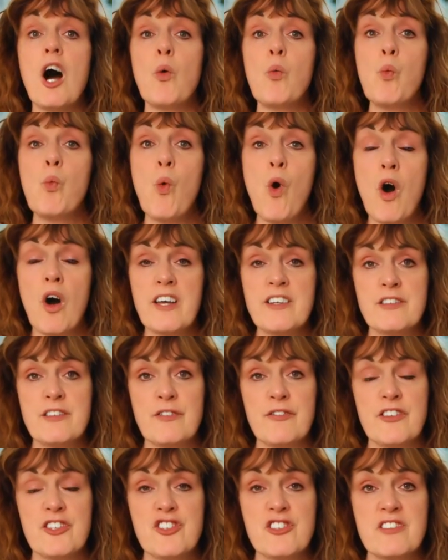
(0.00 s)
Why
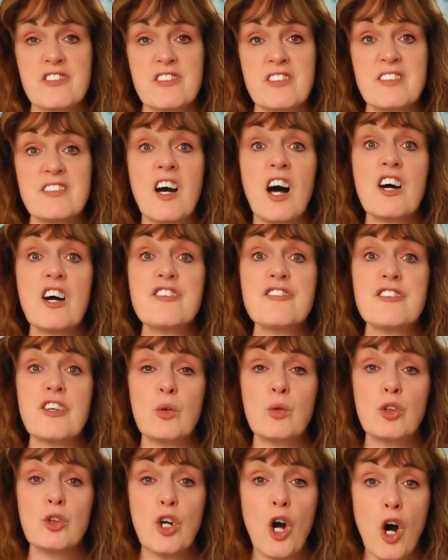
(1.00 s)
deficiencies are
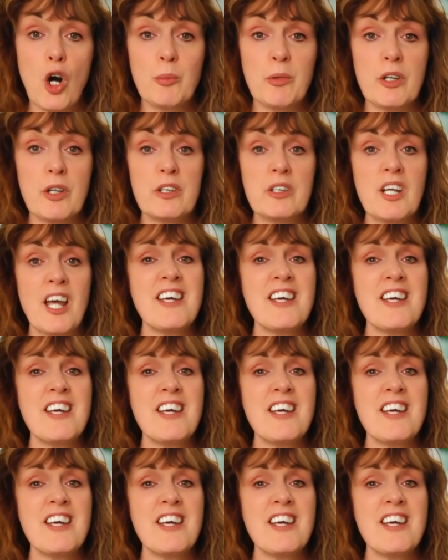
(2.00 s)
so common,